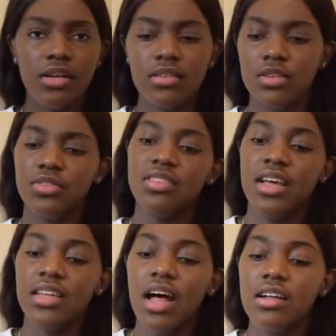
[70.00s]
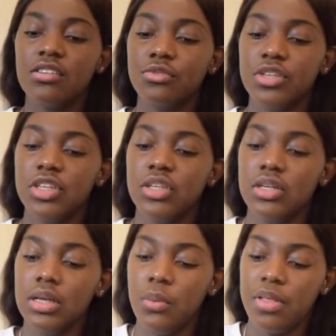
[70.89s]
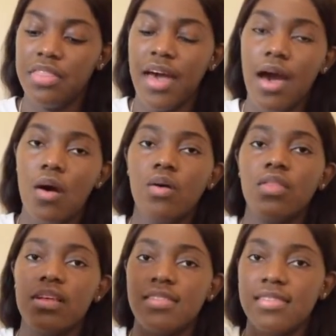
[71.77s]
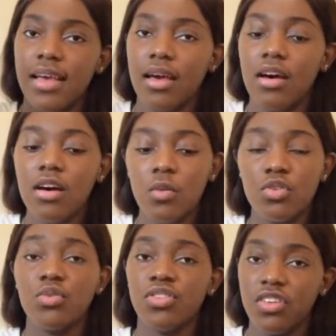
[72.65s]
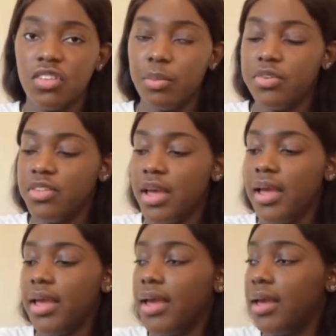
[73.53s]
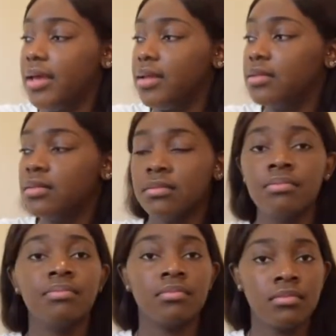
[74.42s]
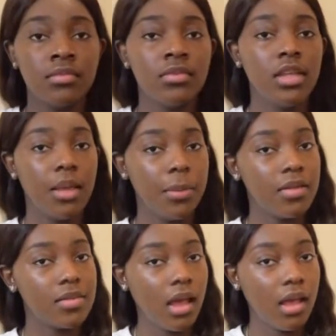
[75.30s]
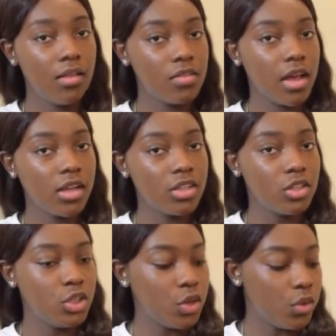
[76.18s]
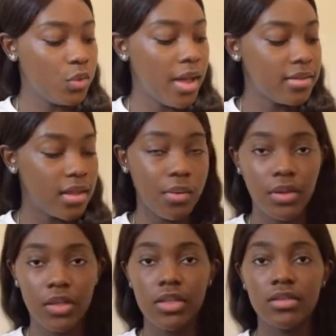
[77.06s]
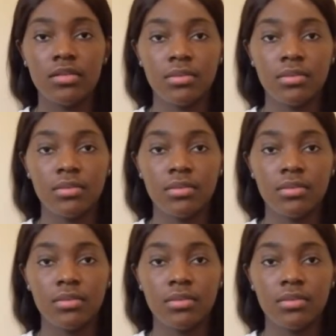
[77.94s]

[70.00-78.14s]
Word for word: It was $10 originally without the sale, which was 60%. And give me a second so I could show you guys how it looks.